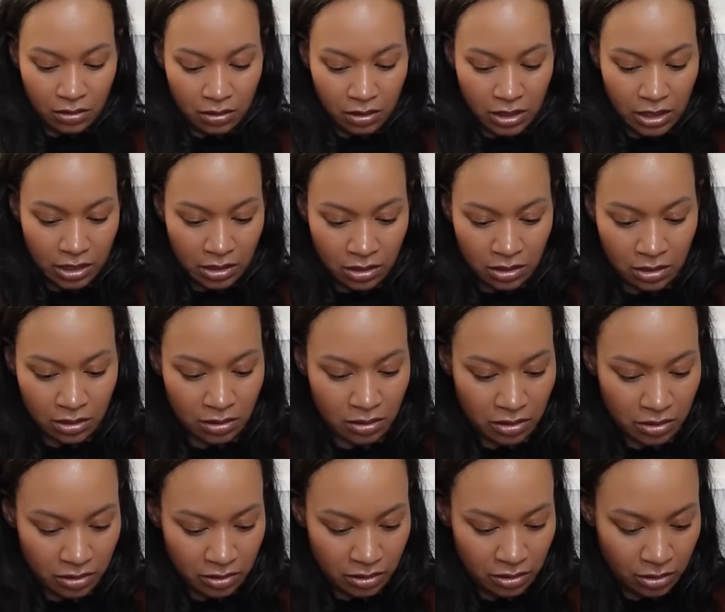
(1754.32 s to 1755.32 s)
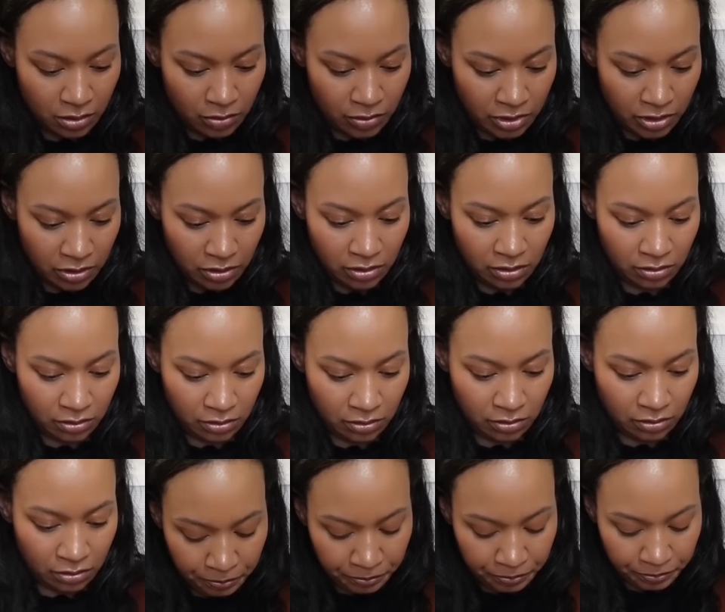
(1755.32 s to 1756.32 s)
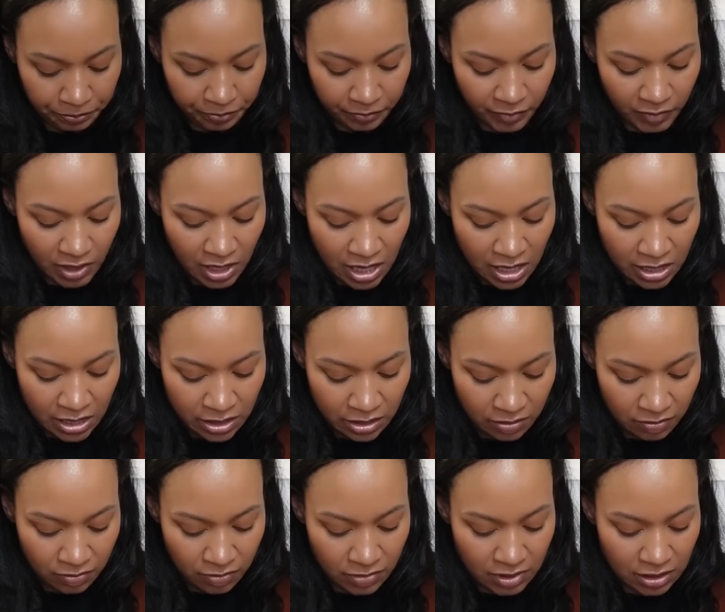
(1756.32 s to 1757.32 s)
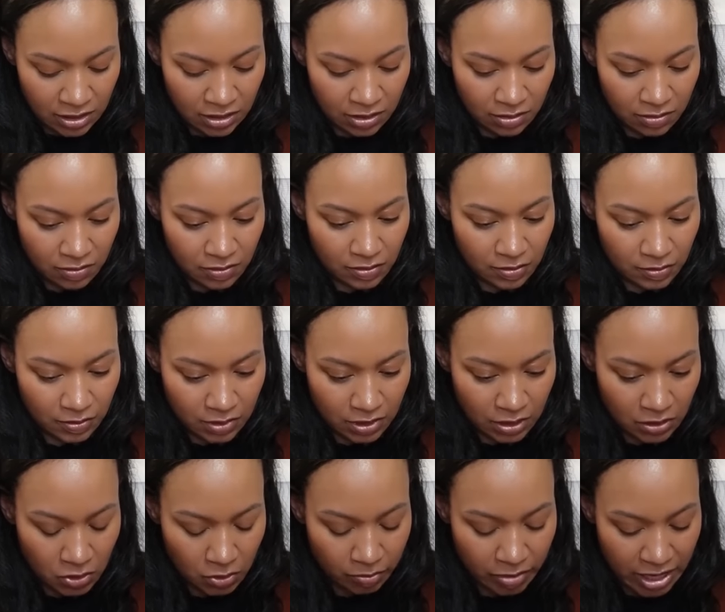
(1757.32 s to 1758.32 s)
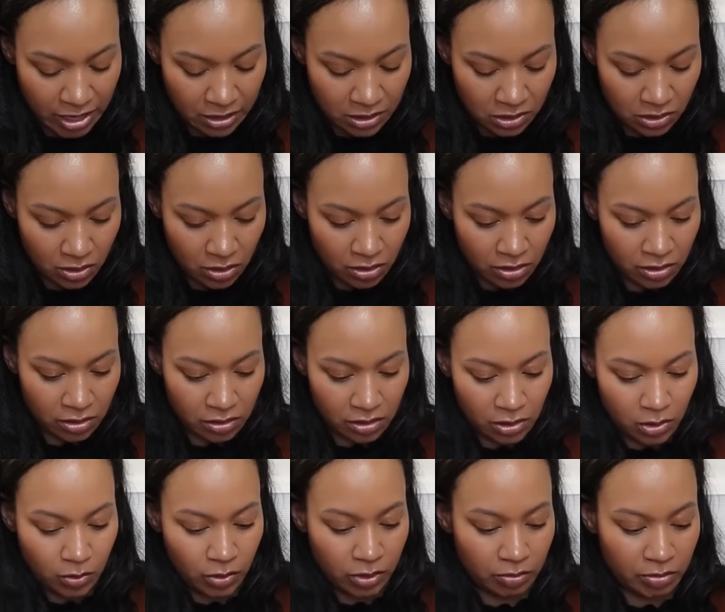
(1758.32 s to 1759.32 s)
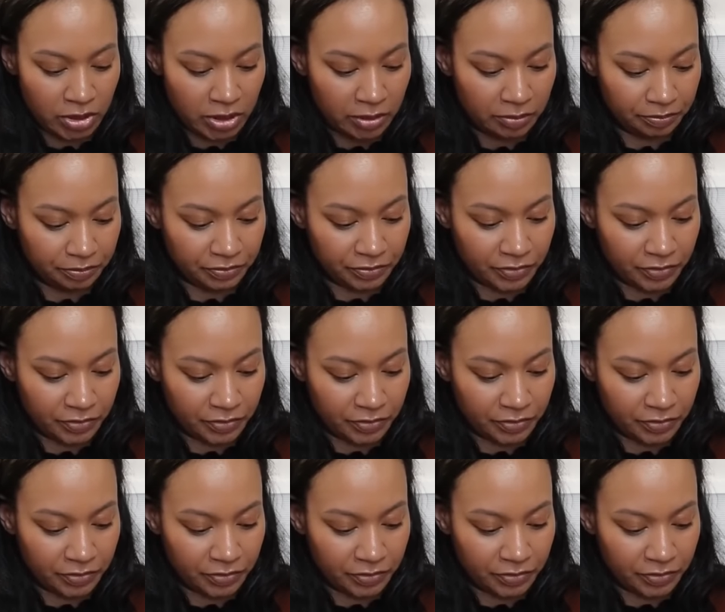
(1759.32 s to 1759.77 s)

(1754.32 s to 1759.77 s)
Let's start this one. I did such a bad start on this one, but